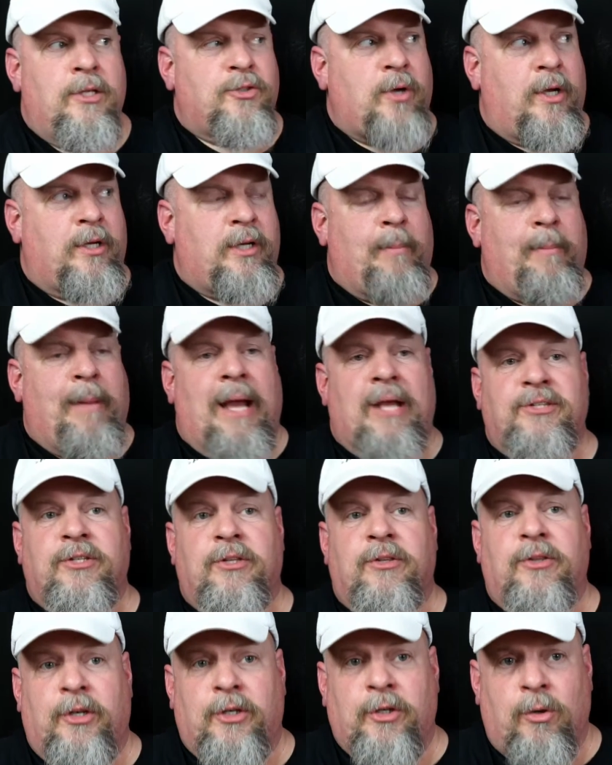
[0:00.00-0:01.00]
trying to
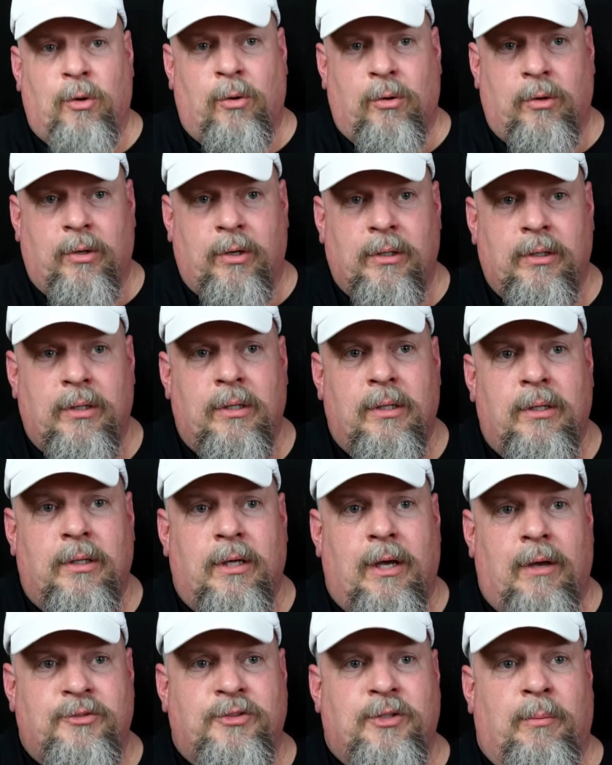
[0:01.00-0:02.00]
master the decor
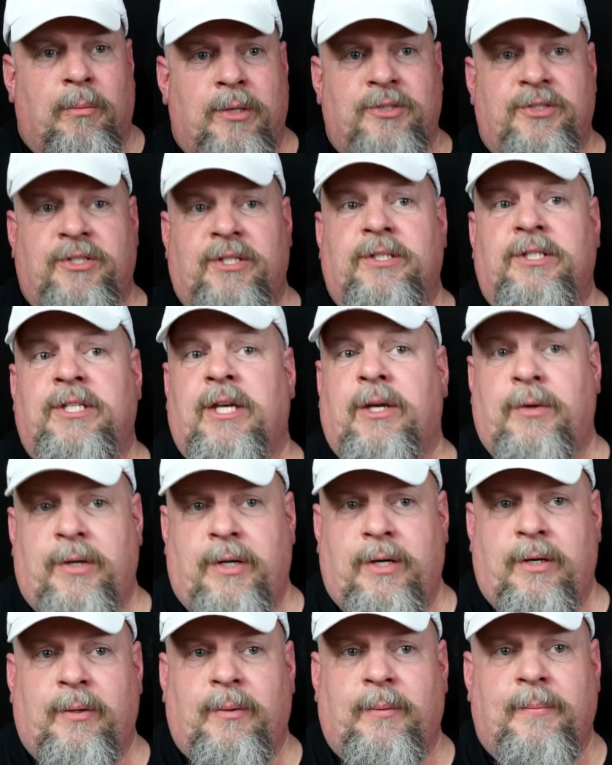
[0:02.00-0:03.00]
of someone's interior.